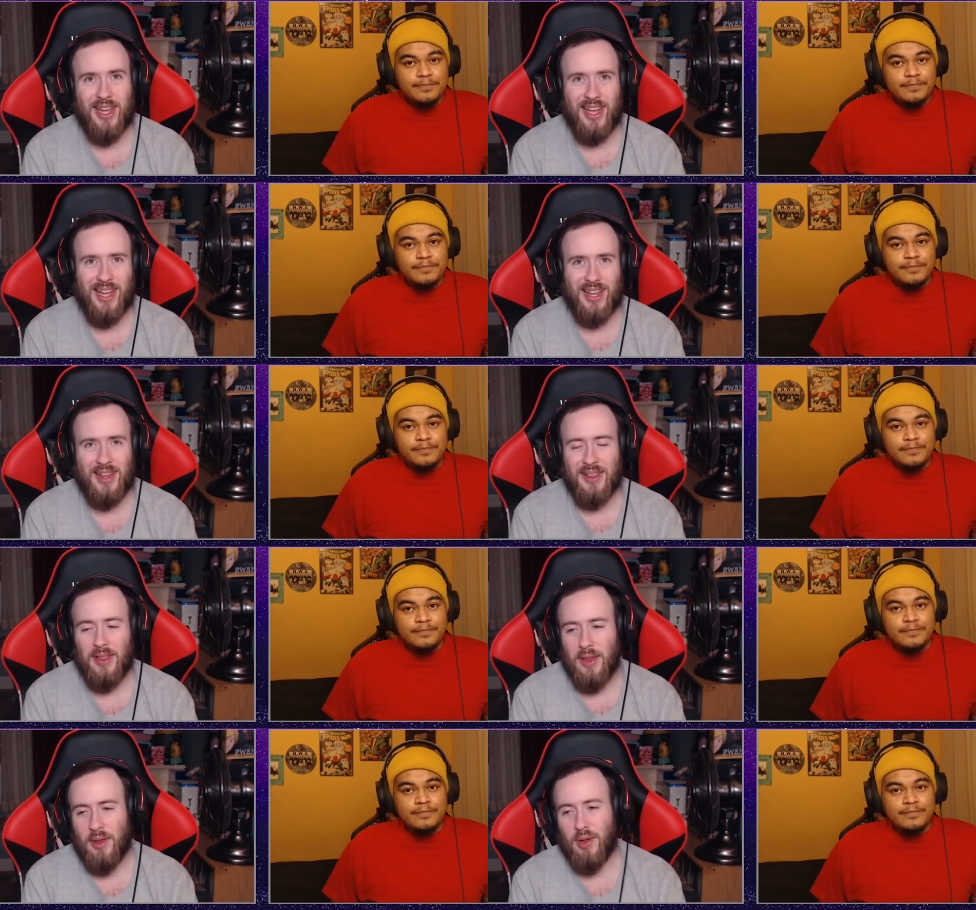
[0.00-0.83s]
Speaker 1: yeah.
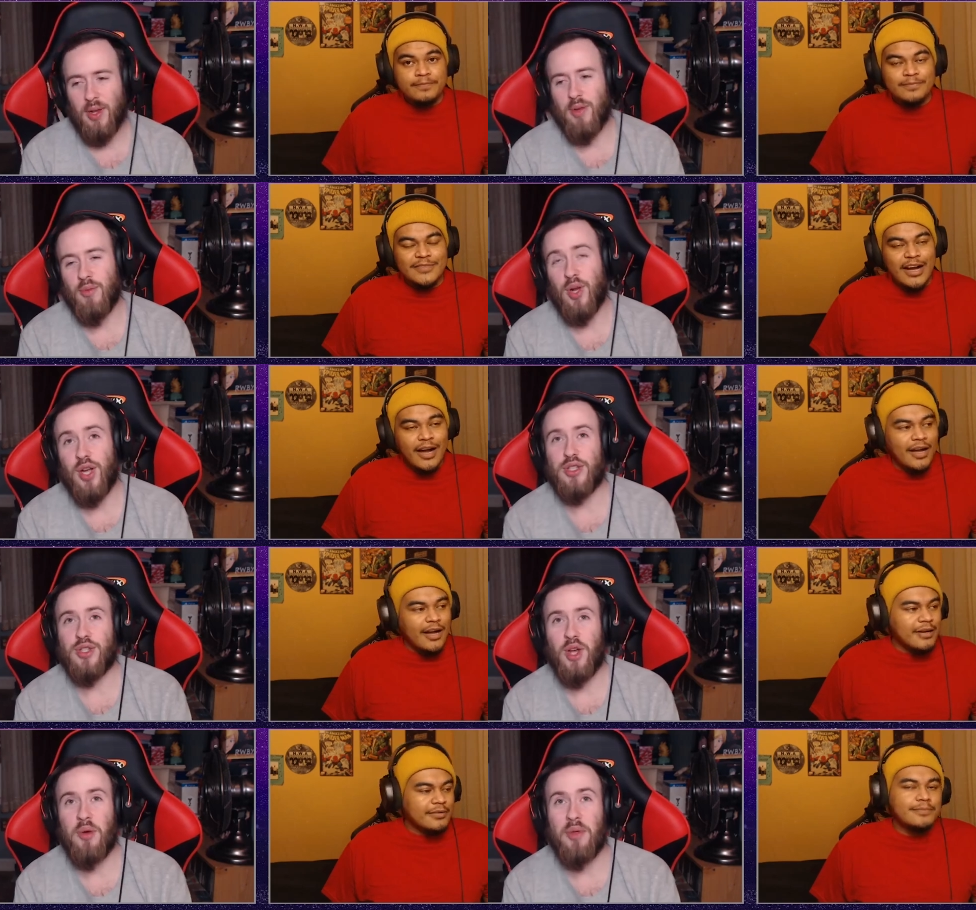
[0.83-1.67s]
well, we'll ah.
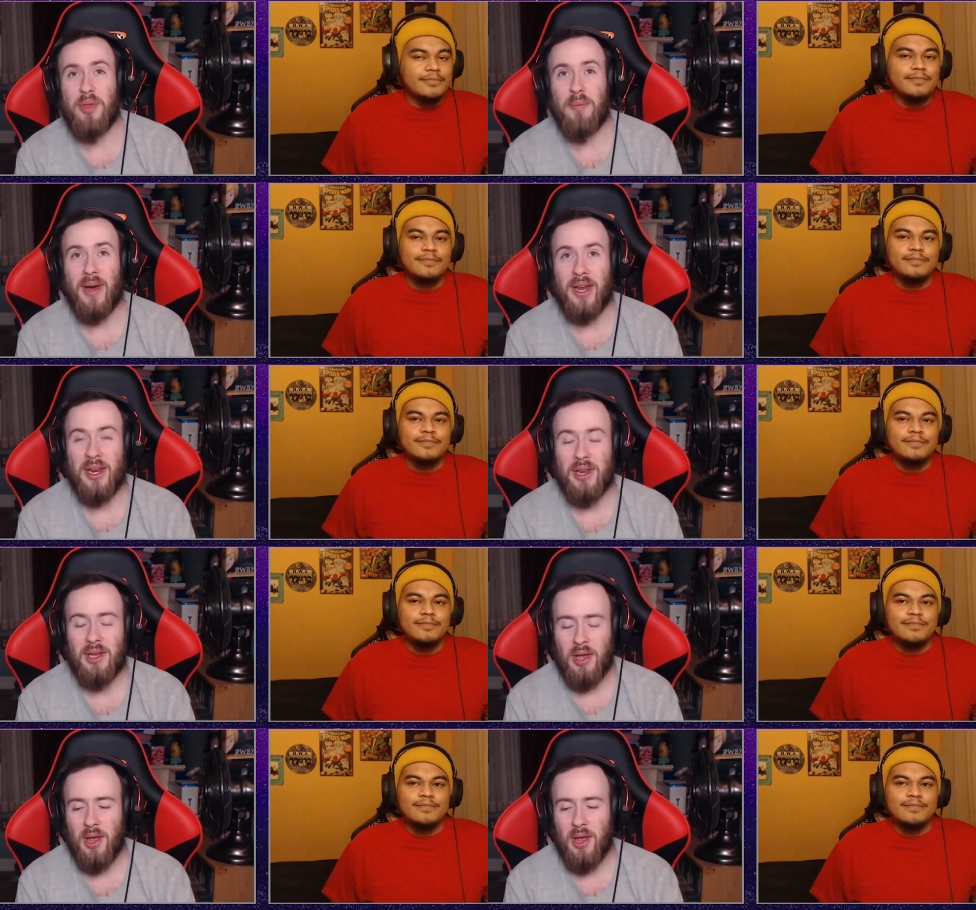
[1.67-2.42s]
also go with the money.